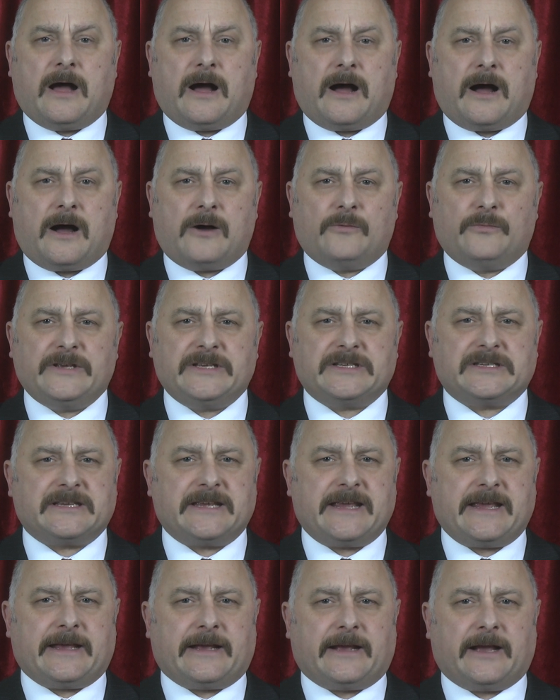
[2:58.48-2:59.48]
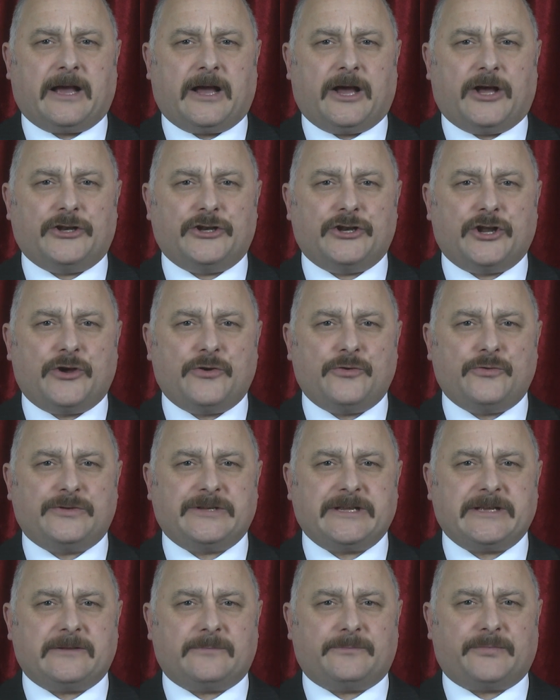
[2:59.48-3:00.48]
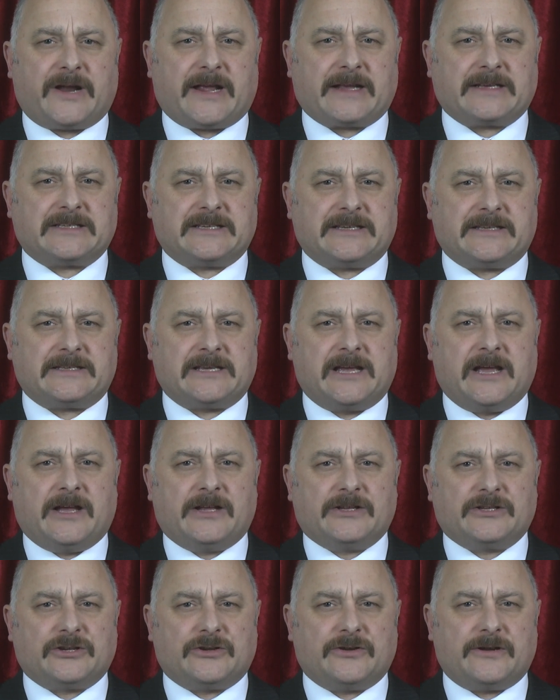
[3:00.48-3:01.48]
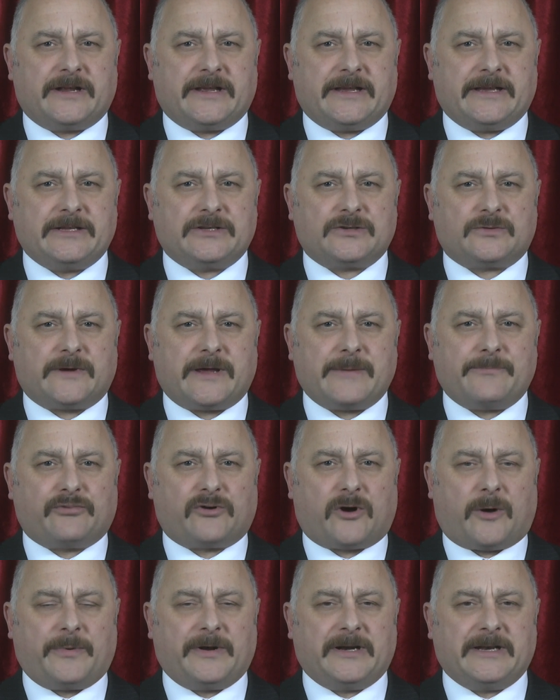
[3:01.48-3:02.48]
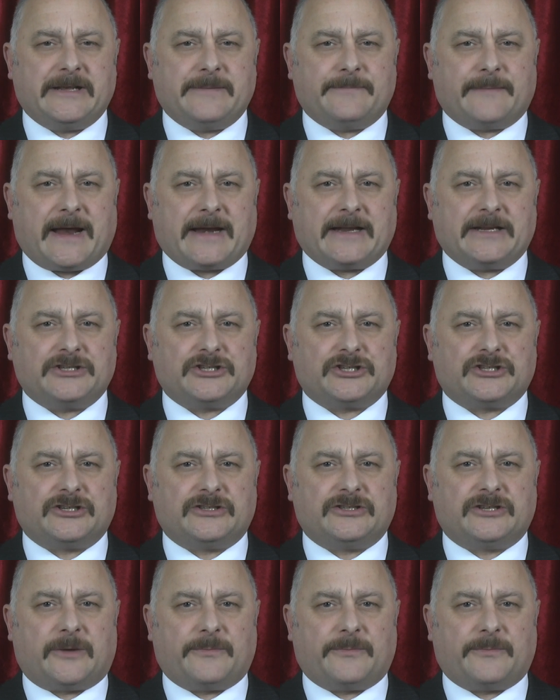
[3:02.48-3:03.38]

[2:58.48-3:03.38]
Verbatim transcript: Are we seeing a no deal Brexit turning into a properly managed